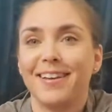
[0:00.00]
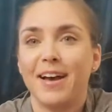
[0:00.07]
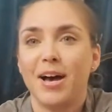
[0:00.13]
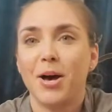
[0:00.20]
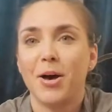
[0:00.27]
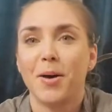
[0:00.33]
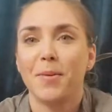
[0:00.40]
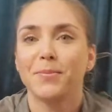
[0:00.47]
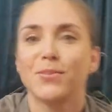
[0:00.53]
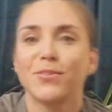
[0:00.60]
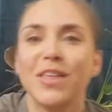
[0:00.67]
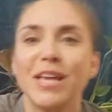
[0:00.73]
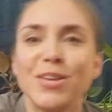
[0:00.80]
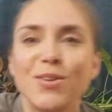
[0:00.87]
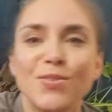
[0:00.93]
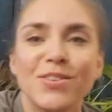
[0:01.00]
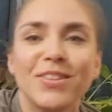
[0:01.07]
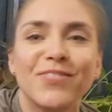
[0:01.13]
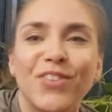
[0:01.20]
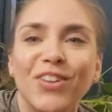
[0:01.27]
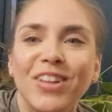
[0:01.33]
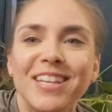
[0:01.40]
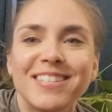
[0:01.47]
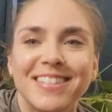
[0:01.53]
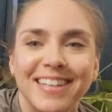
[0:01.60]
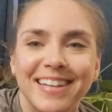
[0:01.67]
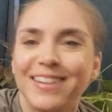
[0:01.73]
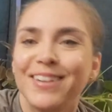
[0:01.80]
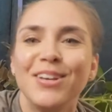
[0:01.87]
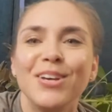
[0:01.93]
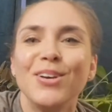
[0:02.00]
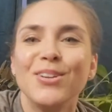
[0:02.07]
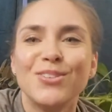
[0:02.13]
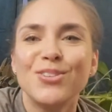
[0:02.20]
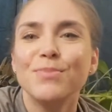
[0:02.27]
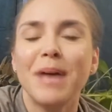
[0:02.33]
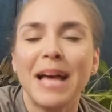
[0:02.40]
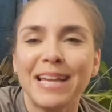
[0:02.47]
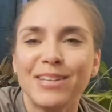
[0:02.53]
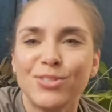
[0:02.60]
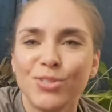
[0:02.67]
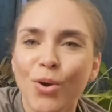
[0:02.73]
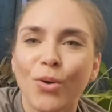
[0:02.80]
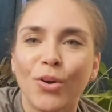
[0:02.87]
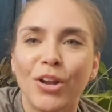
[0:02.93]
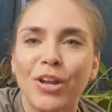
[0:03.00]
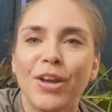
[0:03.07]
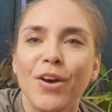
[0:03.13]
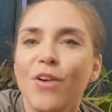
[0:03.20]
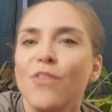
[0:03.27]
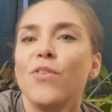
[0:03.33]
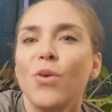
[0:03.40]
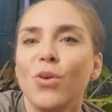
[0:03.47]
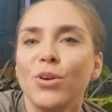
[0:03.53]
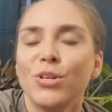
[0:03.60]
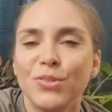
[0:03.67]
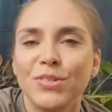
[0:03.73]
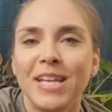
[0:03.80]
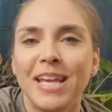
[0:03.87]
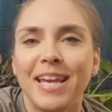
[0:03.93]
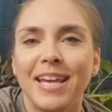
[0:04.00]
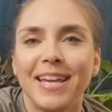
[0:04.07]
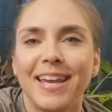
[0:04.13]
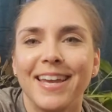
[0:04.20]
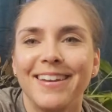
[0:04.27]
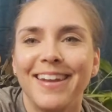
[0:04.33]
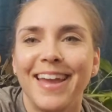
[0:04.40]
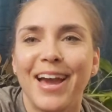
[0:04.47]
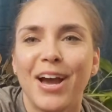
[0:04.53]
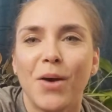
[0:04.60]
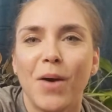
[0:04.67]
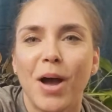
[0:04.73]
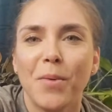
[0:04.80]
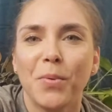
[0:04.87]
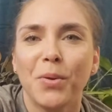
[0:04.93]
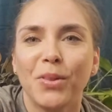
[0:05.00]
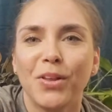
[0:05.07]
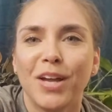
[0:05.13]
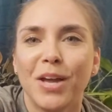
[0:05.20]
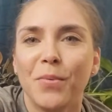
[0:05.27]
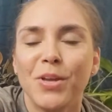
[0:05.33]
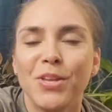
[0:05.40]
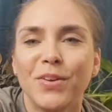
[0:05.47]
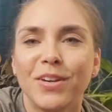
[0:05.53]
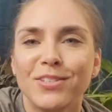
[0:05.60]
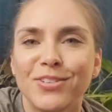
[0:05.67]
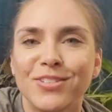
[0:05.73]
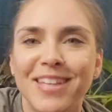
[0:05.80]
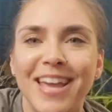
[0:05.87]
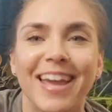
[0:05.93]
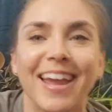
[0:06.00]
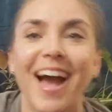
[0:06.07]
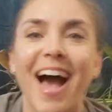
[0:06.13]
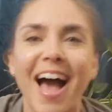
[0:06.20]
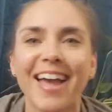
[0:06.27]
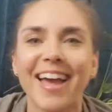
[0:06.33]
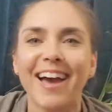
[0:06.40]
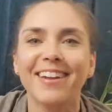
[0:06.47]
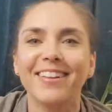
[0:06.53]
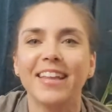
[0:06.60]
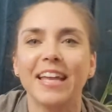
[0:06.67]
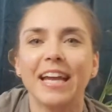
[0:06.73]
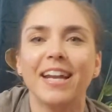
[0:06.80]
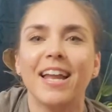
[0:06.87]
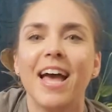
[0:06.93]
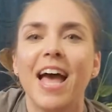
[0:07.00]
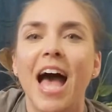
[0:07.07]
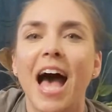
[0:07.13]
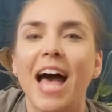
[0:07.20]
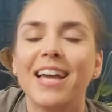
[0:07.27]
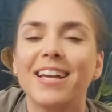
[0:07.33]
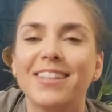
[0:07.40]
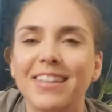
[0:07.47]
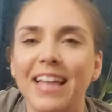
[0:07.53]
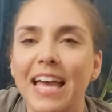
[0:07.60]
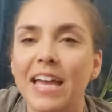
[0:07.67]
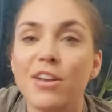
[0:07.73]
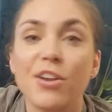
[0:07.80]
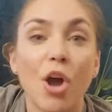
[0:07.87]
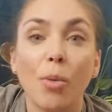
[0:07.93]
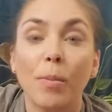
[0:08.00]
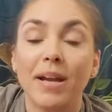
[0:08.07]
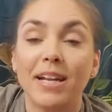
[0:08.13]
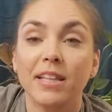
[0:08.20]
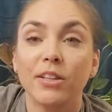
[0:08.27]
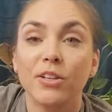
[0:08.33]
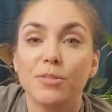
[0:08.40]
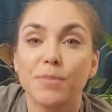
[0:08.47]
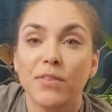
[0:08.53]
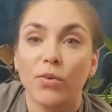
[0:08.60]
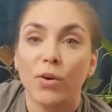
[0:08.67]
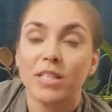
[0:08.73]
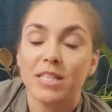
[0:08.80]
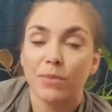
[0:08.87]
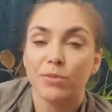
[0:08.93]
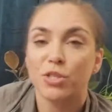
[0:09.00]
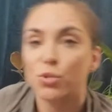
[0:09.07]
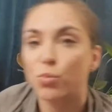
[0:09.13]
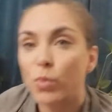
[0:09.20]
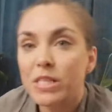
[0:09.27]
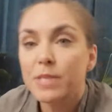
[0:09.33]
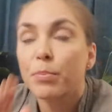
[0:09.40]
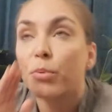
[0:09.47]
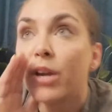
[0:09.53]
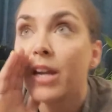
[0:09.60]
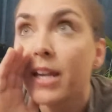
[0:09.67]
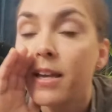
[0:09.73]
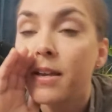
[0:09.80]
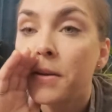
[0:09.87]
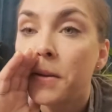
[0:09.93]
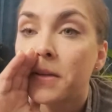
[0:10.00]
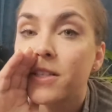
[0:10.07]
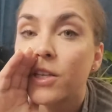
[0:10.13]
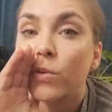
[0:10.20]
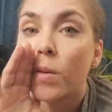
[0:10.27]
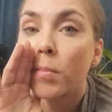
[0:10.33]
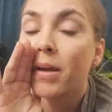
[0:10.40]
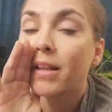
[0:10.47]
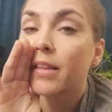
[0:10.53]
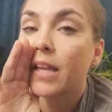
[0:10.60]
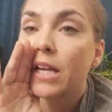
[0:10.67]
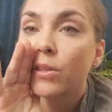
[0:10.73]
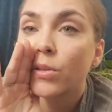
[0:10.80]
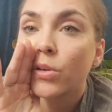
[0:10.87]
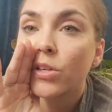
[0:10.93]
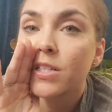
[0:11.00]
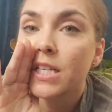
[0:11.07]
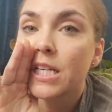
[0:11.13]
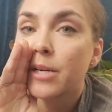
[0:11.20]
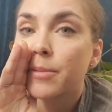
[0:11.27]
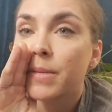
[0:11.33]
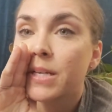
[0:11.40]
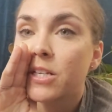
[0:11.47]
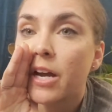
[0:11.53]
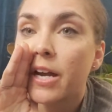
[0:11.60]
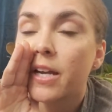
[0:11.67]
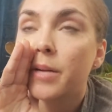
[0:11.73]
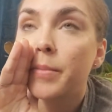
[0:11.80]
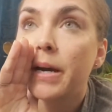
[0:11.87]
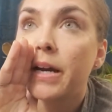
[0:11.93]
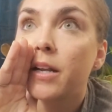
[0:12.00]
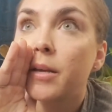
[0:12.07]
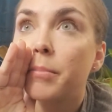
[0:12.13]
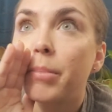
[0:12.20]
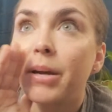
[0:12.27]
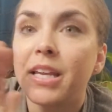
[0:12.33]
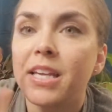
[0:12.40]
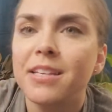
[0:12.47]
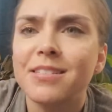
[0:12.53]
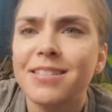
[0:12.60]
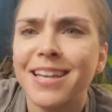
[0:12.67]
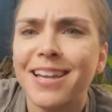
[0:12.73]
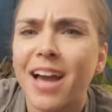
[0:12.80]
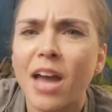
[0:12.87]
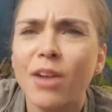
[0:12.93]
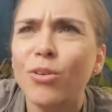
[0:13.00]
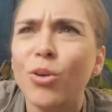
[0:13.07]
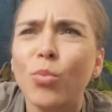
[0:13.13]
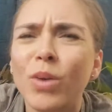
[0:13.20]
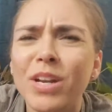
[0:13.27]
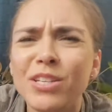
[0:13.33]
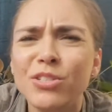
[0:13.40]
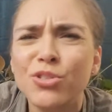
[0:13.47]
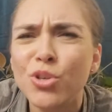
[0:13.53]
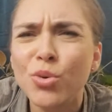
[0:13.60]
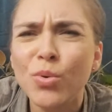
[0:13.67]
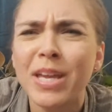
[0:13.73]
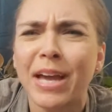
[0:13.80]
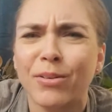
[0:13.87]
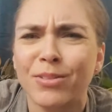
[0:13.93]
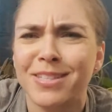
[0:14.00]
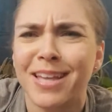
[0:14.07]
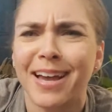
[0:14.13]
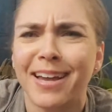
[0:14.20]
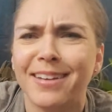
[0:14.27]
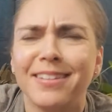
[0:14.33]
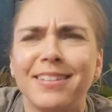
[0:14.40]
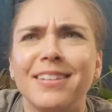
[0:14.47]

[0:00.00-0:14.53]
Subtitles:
So thank you for listening to my story for today. And now I will look at what you guys are saying. Hi, Adelaide. Hi, Glenn. Nope, I didn't lose my voice. I was just whispering because I don't want my landlord to hear me talking about him. But he's like, I don't know what he's doing outside.